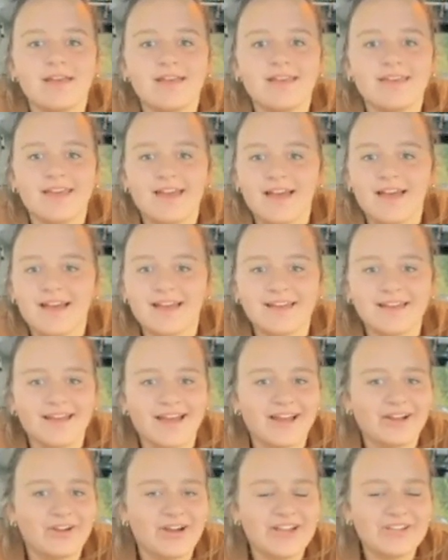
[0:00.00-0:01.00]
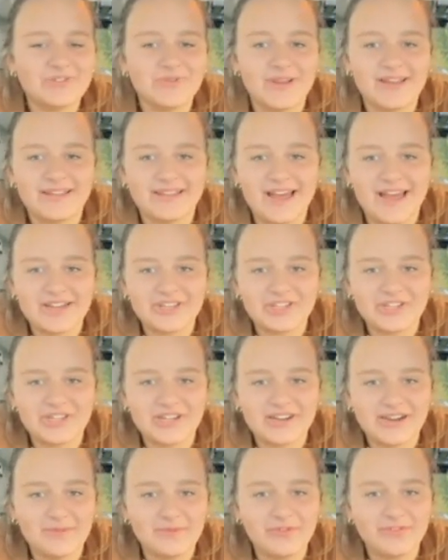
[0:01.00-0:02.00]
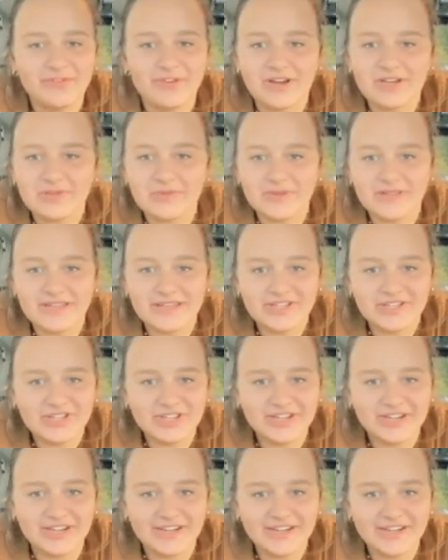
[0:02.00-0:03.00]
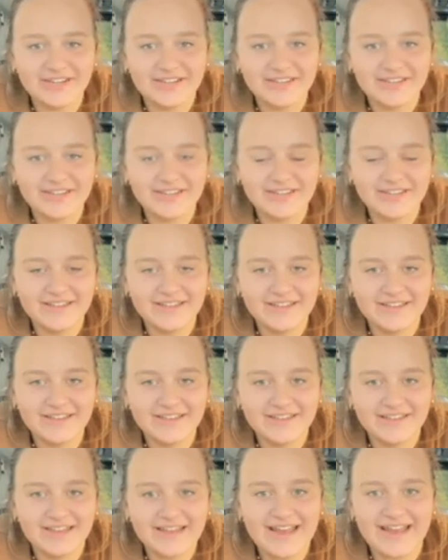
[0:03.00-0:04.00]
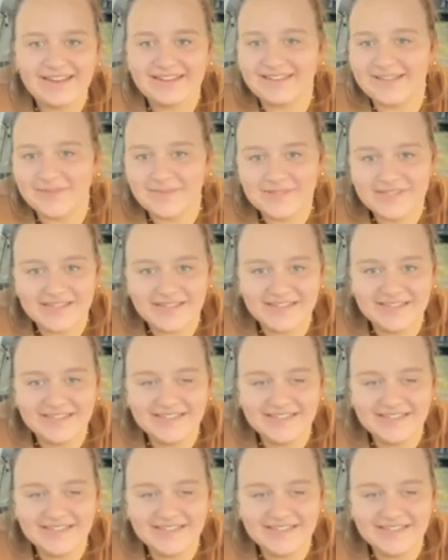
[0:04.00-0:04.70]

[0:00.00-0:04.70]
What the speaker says: Yeah, I graduated last year. I'm a freshman this year at Clemson.